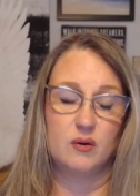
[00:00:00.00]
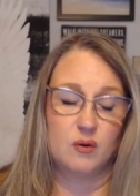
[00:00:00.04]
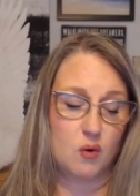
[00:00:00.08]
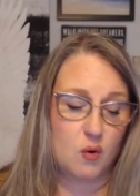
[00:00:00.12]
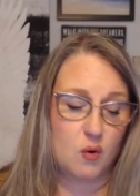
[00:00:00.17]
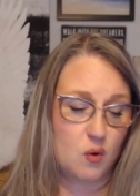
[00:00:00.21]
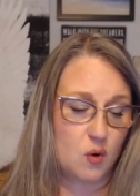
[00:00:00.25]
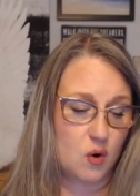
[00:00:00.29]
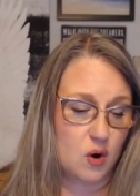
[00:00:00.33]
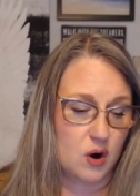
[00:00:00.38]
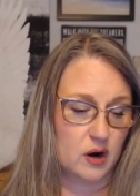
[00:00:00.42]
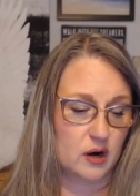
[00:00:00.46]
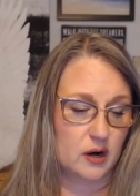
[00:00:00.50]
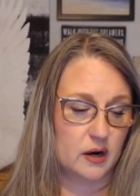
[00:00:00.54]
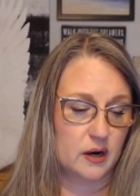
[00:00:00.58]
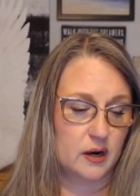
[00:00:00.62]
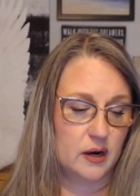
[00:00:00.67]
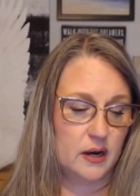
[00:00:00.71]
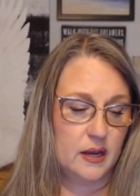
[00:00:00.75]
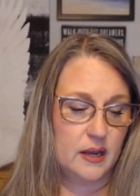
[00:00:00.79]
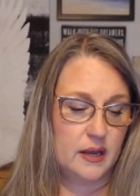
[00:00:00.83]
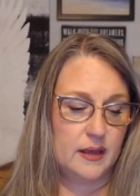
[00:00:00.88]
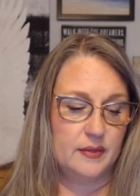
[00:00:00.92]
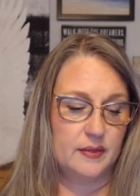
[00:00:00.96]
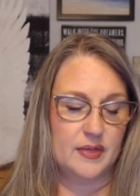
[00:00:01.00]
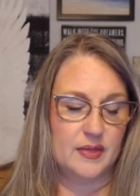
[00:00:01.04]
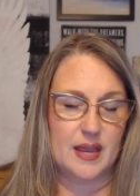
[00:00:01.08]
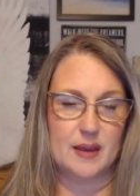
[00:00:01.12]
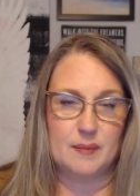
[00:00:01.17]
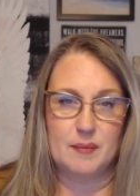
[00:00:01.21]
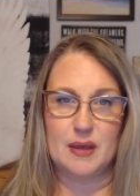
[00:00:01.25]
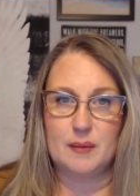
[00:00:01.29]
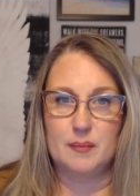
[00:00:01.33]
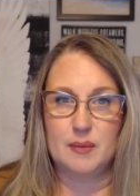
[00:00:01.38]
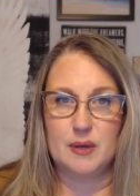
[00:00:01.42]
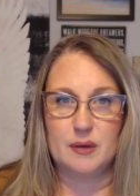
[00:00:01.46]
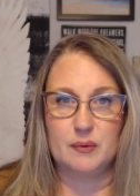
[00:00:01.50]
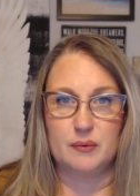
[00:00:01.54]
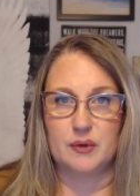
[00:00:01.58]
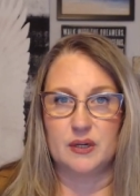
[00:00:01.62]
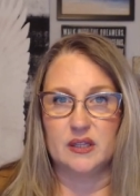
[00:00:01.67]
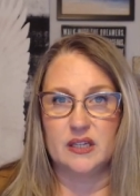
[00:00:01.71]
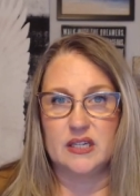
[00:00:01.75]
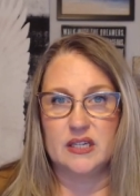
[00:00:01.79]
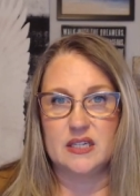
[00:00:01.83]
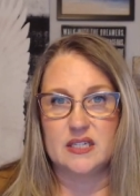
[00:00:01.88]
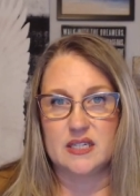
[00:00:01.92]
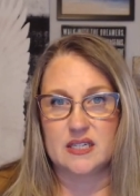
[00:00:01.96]
or they may be
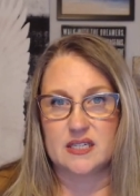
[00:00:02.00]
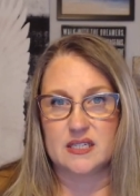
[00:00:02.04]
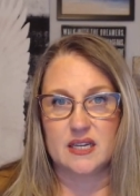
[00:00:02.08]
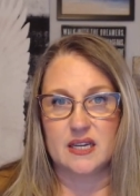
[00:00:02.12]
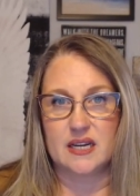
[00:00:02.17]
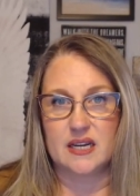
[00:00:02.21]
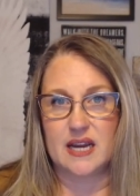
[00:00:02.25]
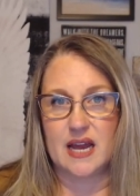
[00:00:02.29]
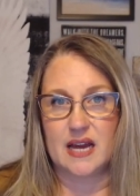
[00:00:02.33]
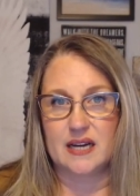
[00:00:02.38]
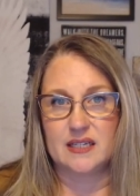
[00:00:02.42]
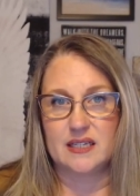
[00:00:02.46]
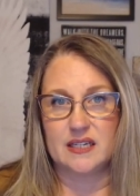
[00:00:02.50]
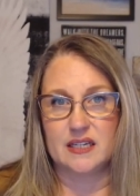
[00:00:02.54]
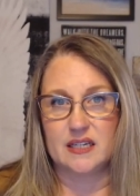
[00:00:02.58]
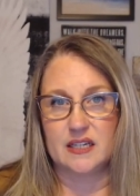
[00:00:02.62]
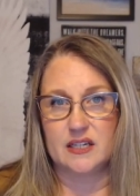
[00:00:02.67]
really disconnected